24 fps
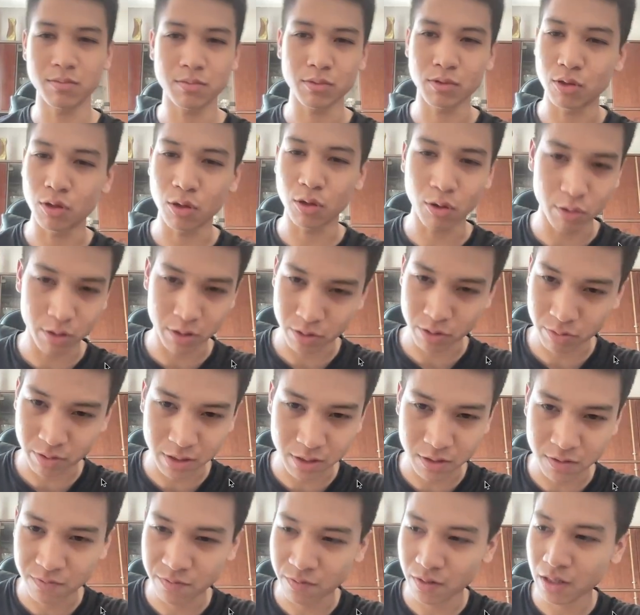go and
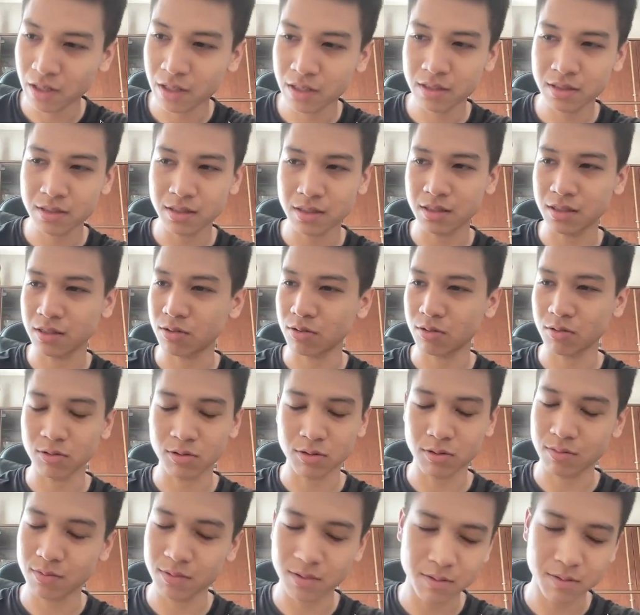raise funds, and it's
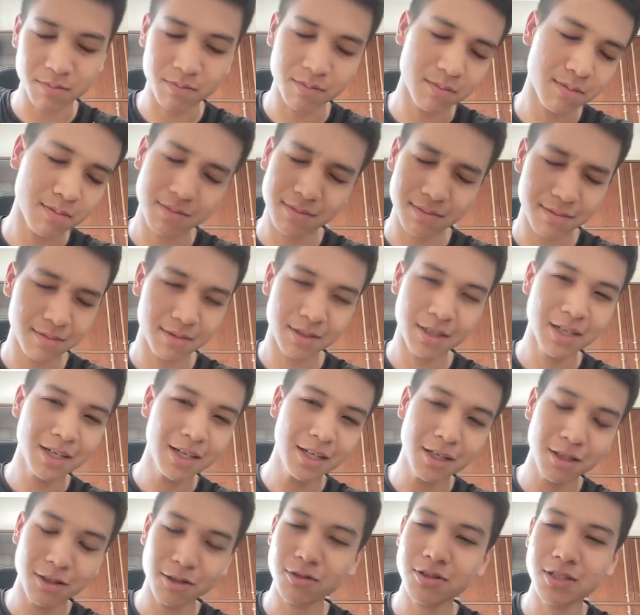also
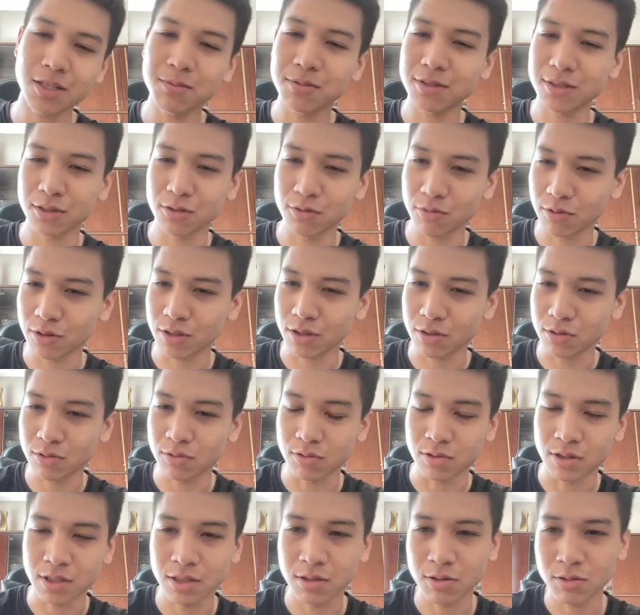not something you want to do,
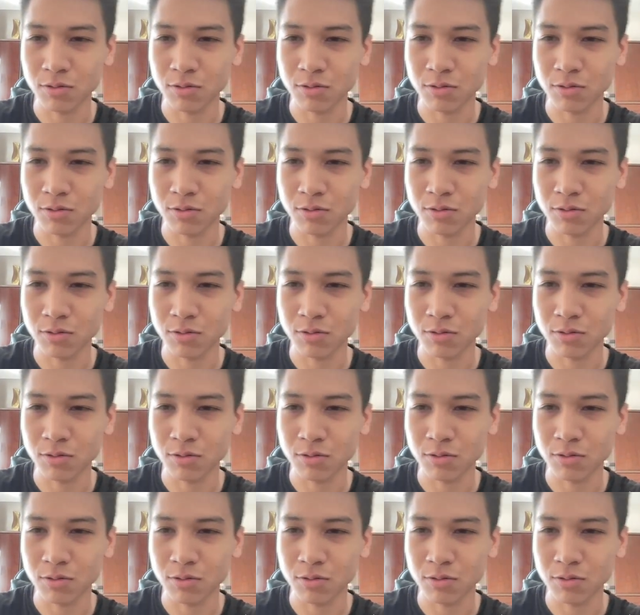right?